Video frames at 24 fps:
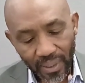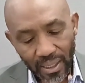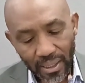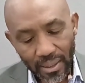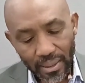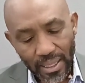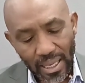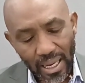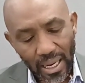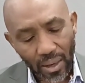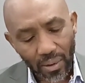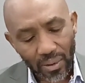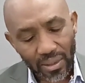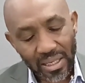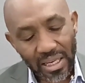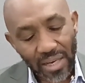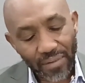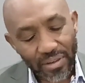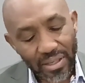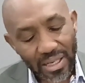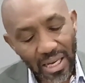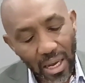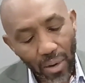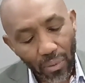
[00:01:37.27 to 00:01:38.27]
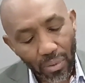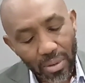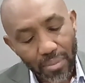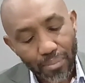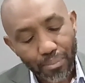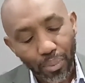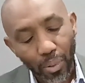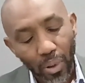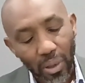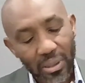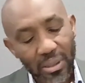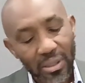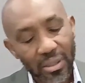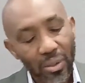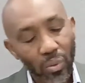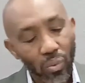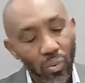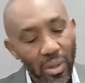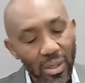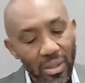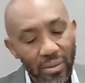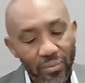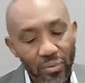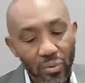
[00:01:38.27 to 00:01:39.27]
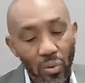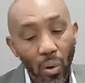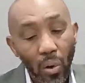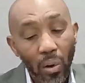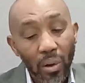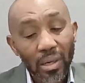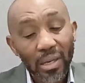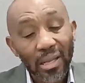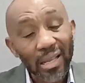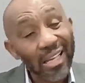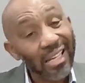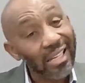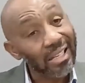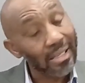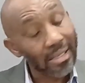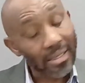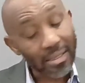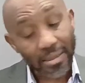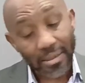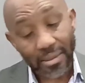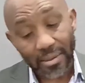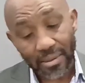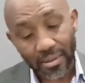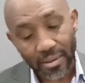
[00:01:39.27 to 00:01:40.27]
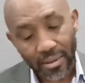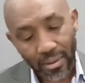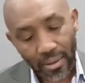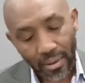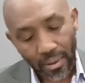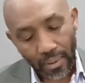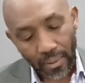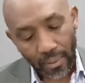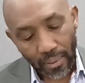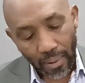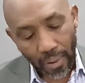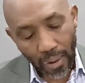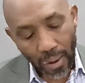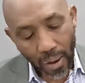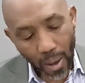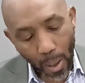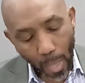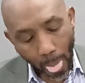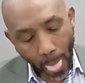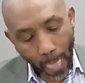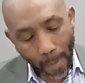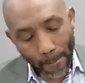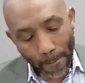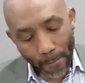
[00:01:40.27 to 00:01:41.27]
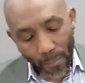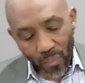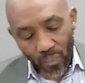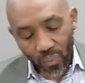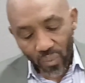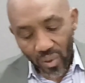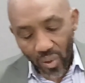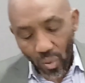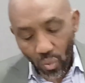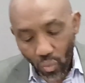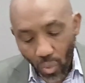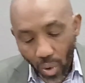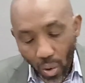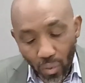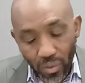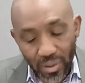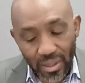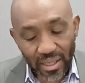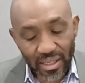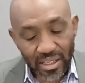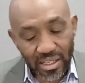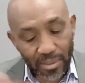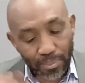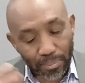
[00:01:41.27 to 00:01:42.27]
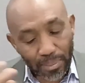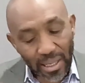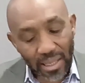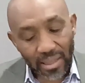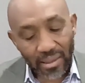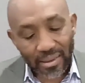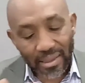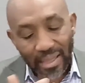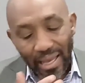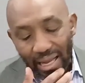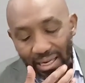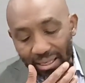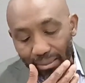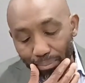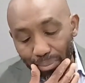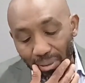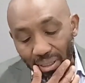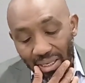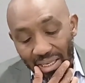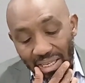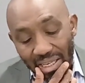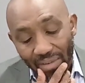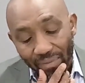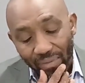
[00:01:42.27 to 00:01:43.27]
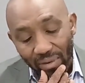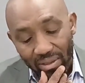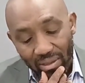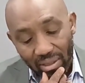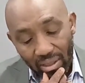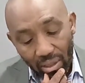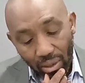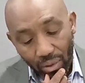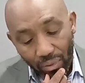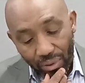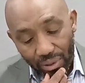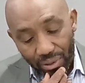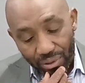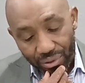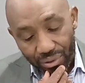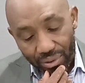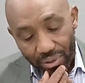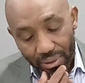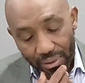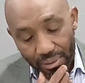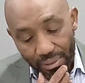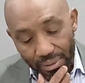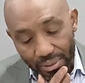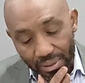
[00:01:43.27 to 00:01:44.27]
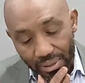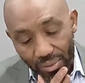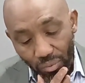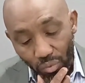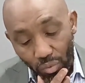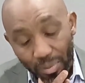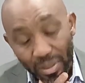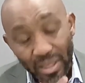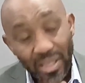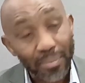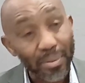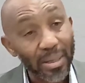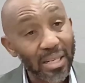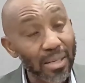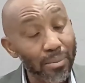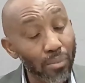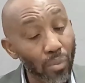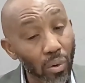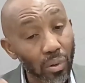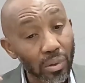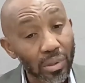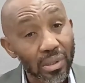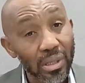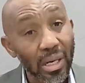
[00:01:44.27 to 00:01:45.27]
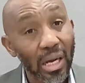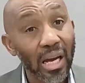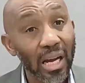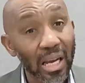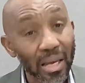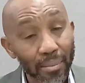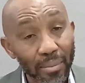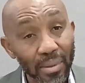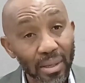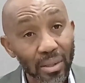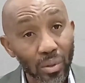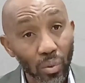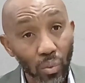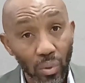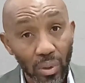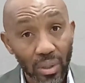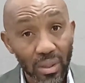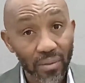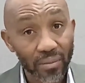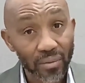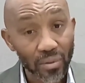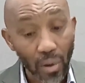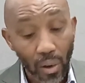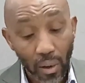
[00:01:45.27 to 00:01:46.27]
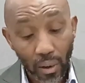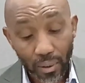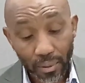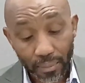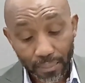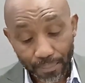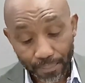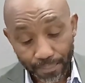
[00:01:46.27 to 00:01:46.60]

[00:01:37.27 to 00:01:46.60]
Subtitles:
Now, given how important the word of God is, one would expect that believers and Christians will be spending more time in the word of God.